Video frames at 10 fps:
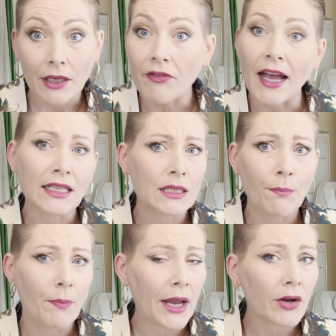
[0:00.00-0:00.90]
In fact, it's
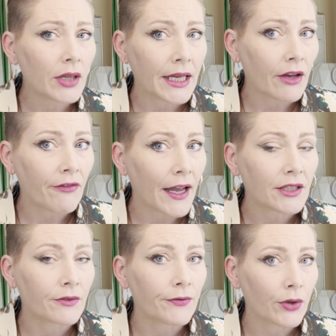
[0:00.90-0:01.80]
barely
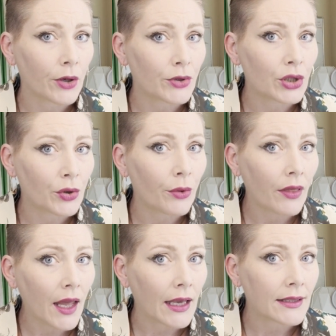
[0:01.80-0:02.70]
effective for those two
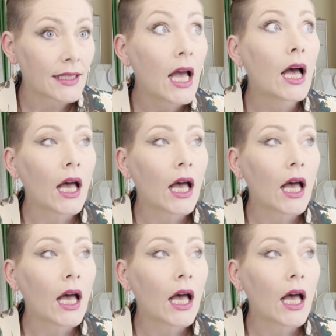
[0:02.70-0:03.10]
things